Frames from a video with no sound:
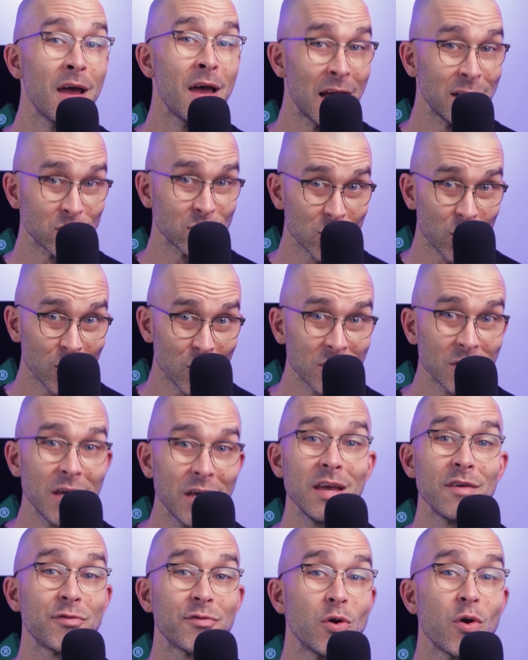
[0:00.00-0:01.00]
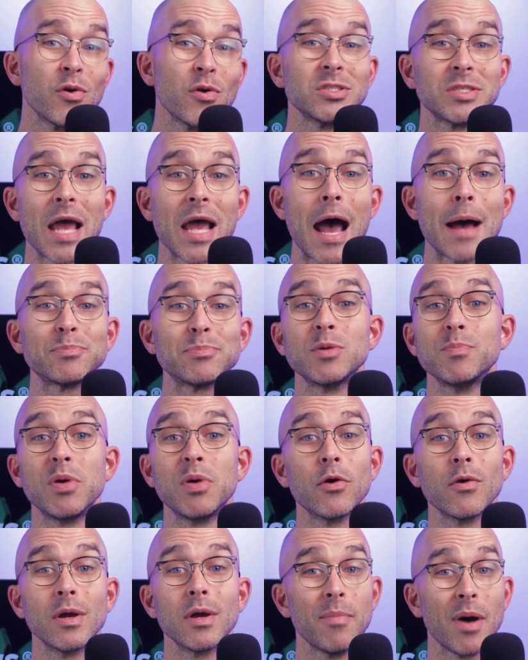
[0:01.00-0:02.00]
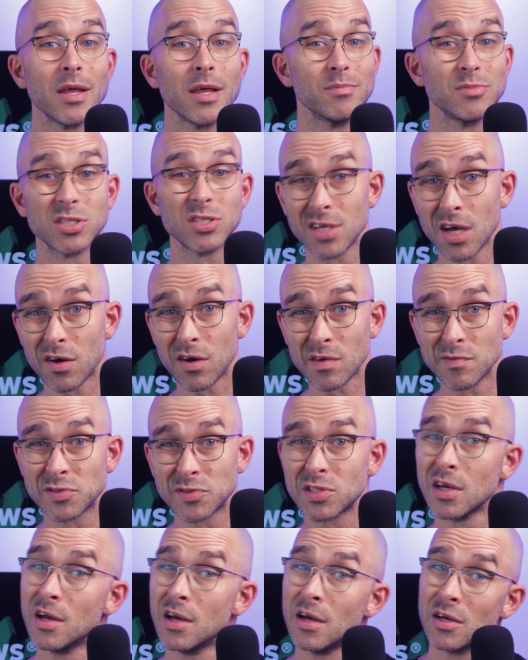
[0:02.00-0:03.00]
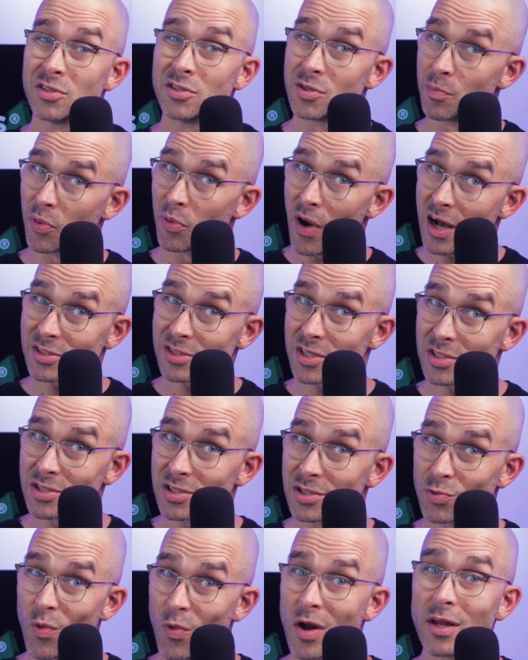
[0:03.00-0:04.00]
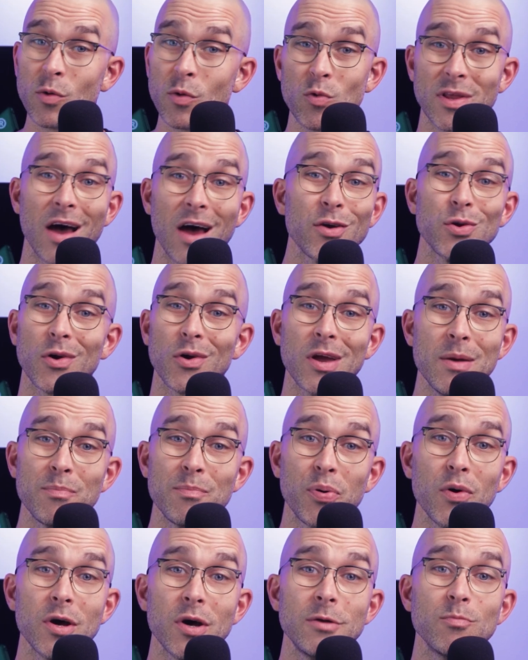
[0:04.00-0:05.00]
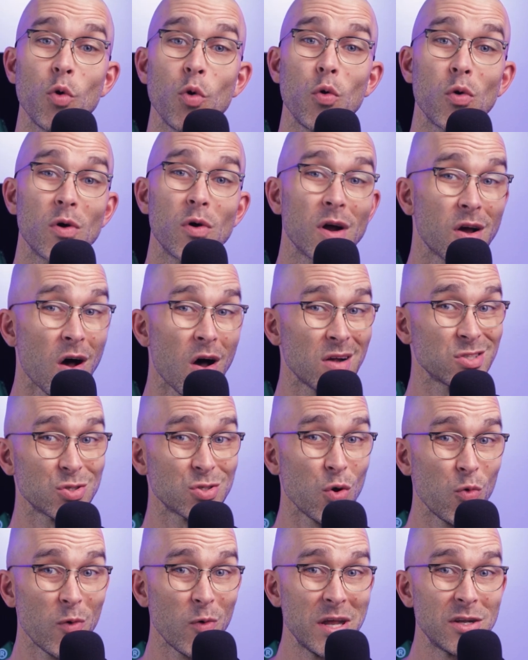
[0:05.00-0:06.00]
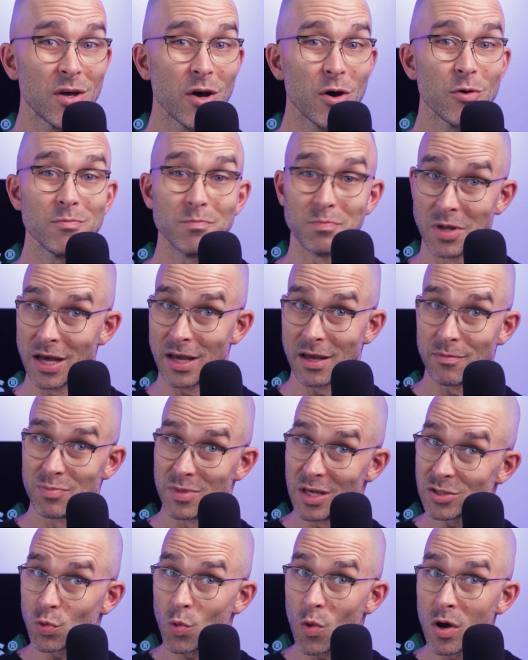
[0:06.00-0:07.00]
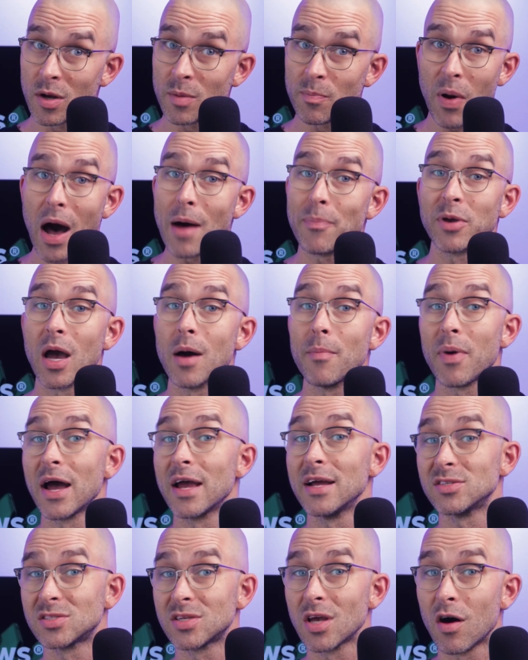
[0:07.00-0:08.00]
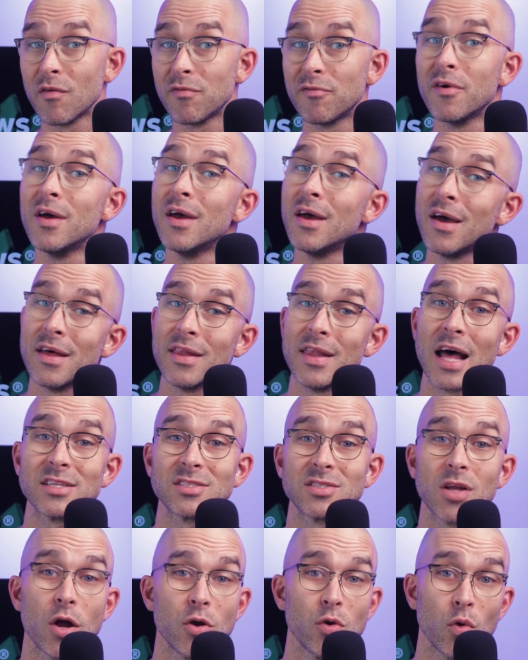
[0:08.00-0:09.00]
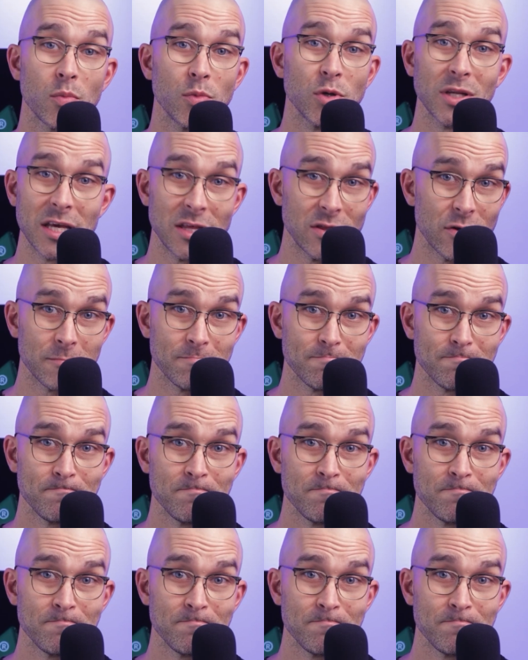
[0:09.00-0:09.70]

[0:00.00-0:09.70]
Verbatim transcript: And certainly if you notice apps appearing by themselves, some processes running without your input, or a console window like this one popping up by itself, that's not normal either.